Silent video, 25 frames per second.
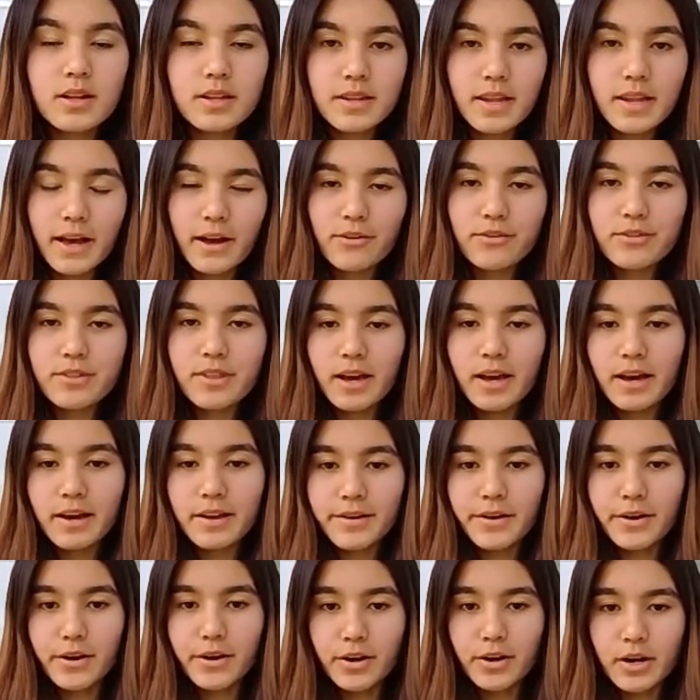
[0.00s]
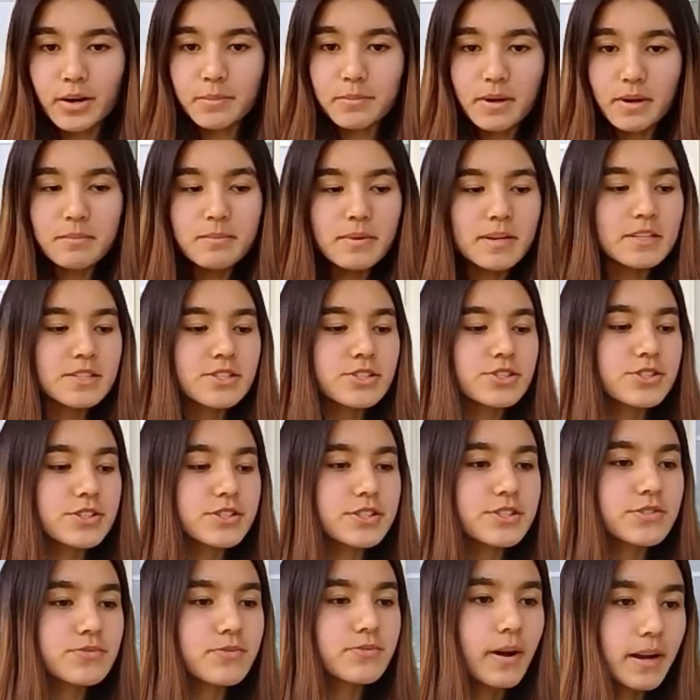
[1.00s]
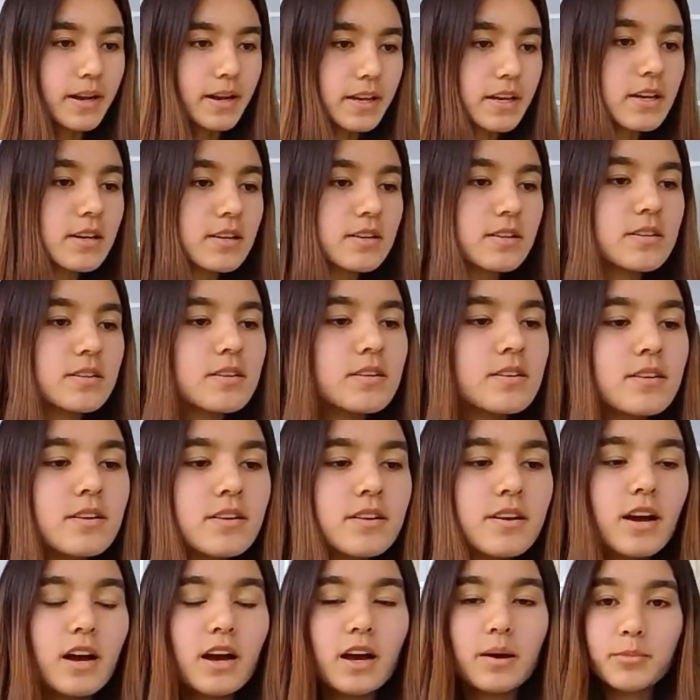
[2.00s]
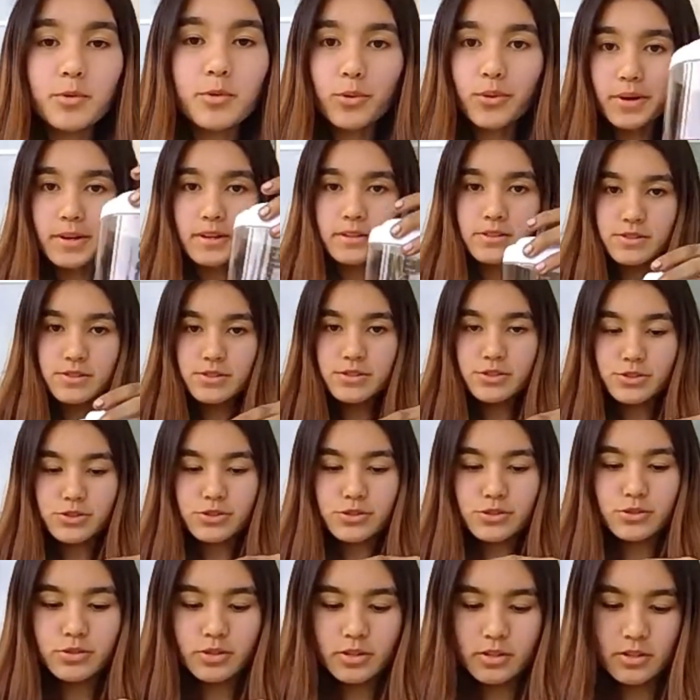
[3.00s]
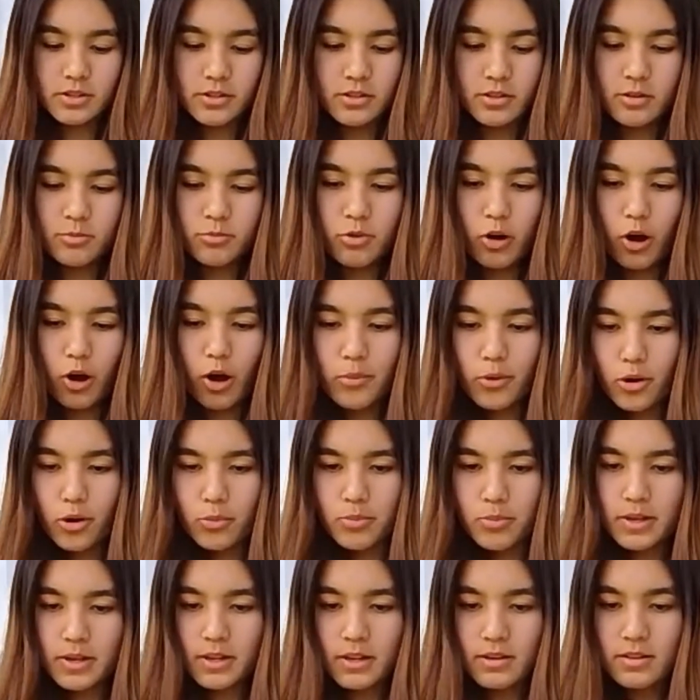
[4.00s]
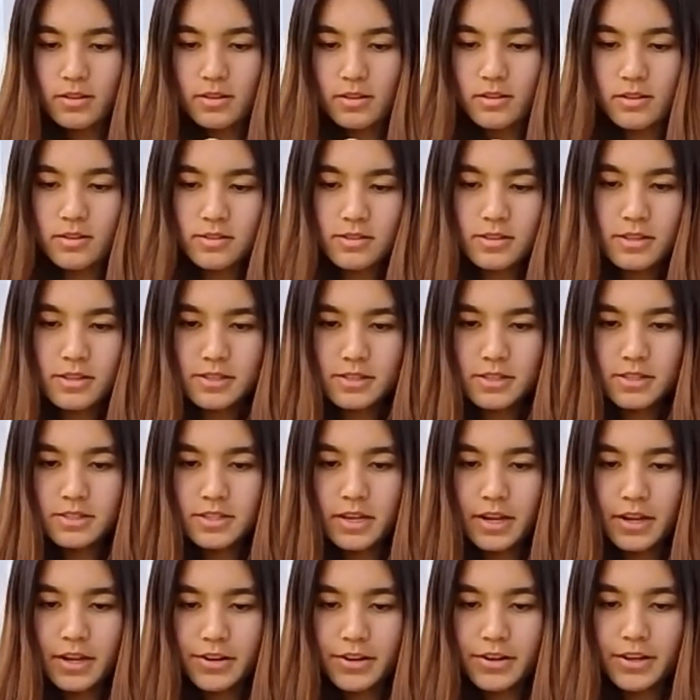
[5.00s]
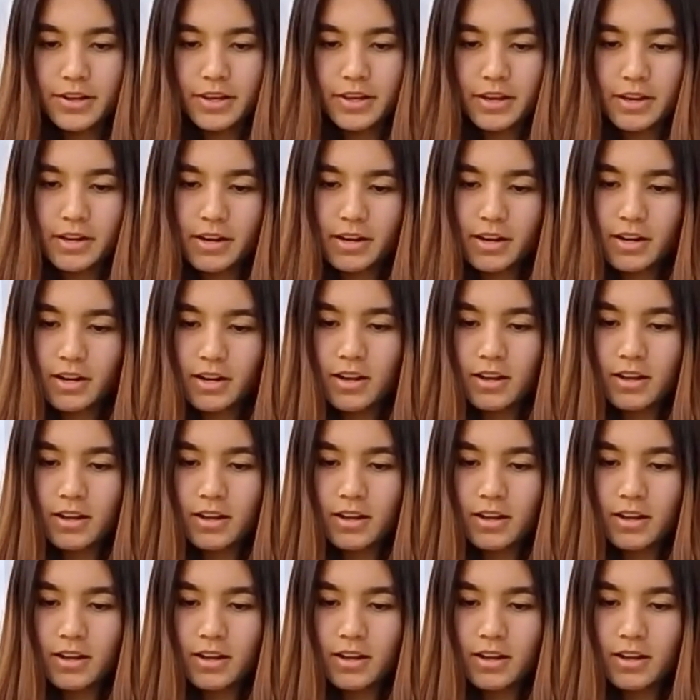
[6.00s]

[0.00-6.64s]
Now that our mud mixture is ready, I'm going to pop open this container here